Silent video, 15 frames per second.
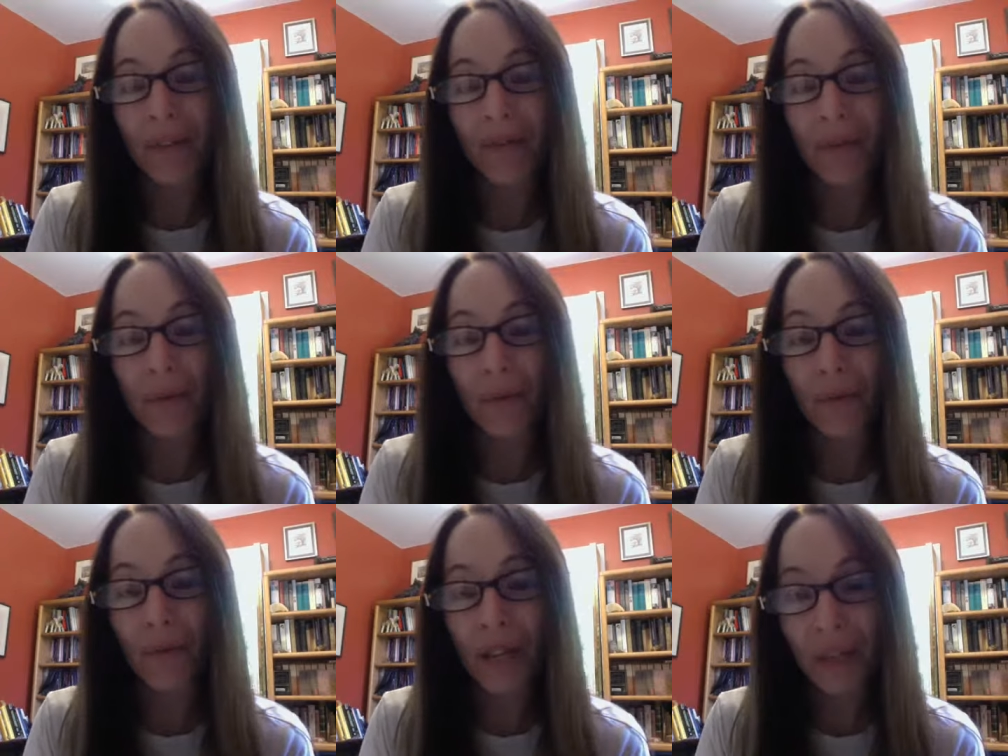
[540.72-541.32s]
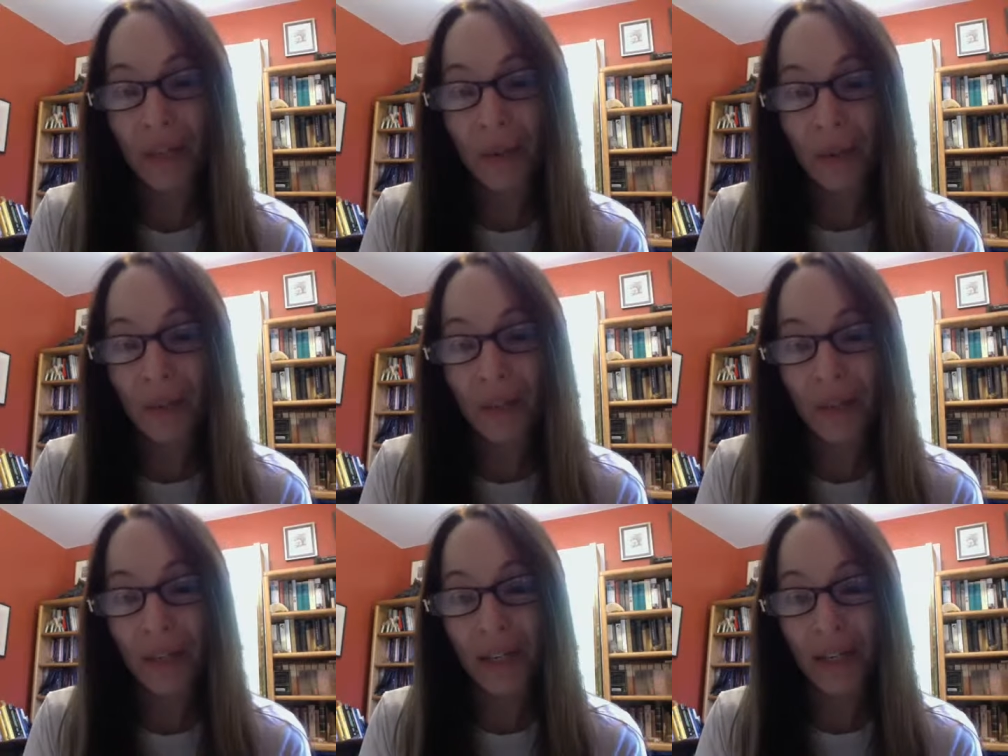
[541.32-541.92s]
few
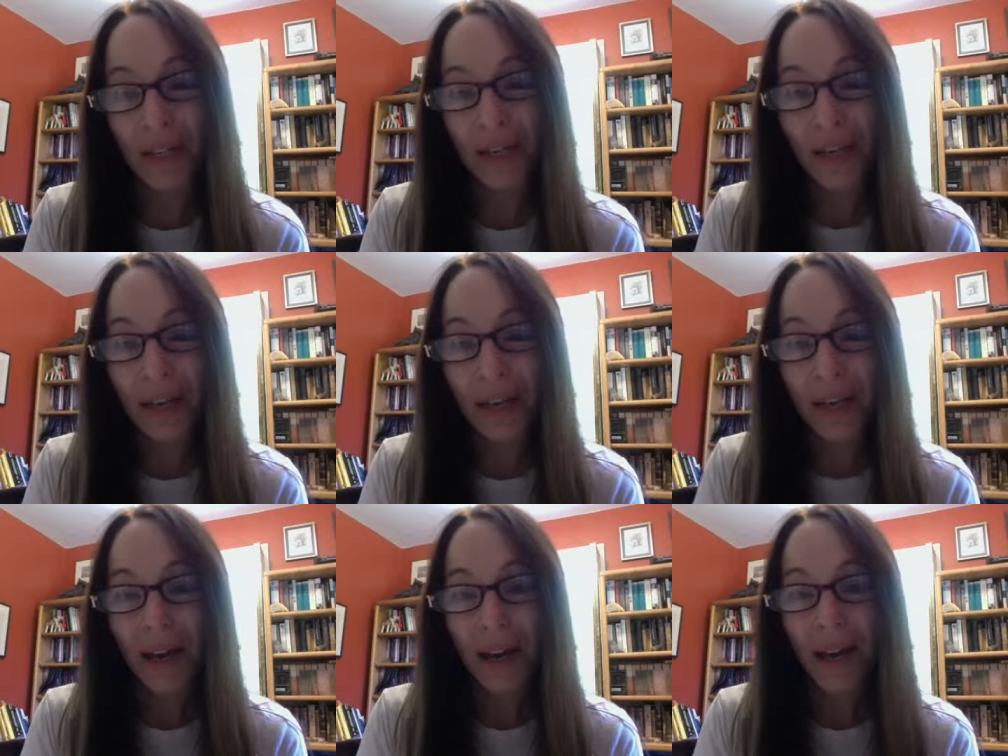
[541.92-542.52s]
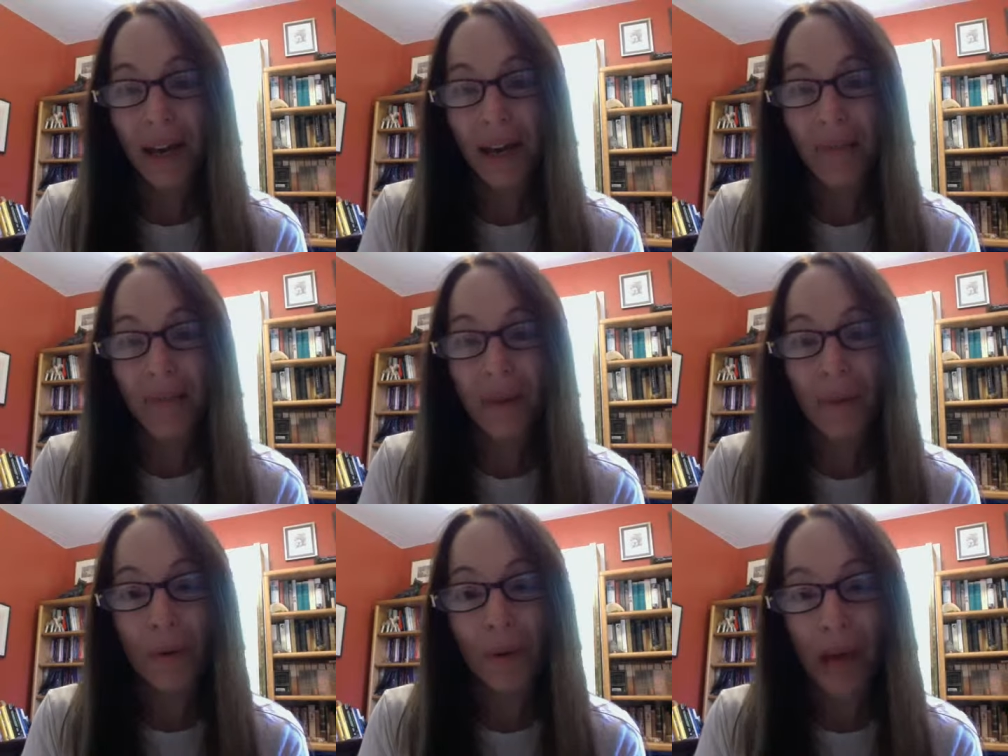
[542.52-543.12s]
resources
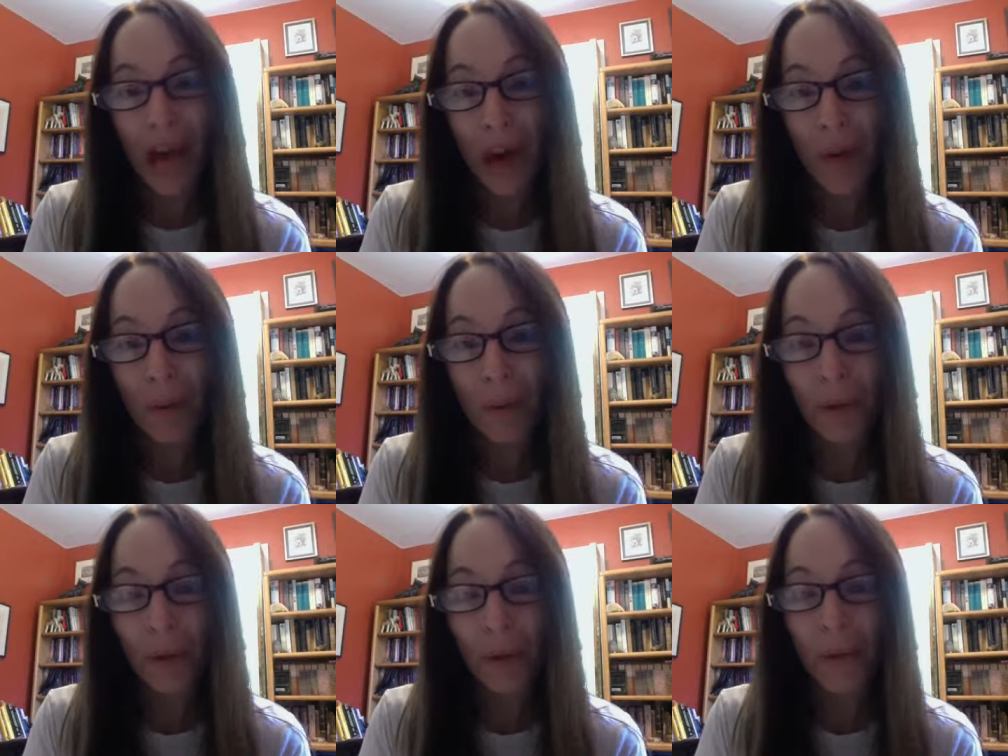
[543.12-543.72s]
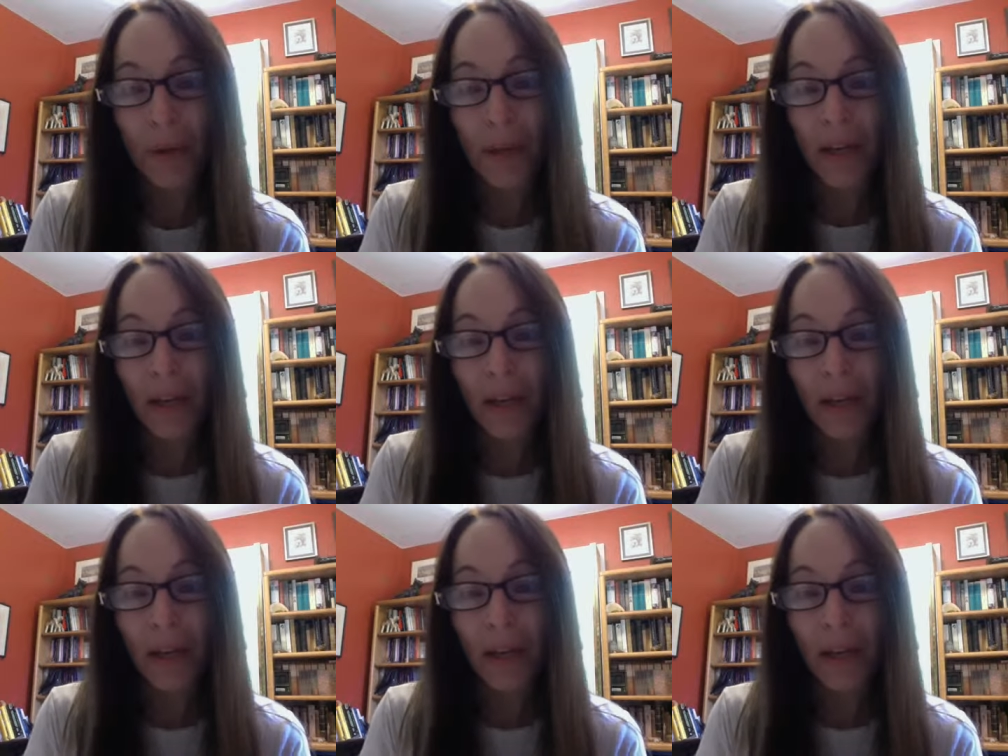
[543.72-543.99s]
that will help you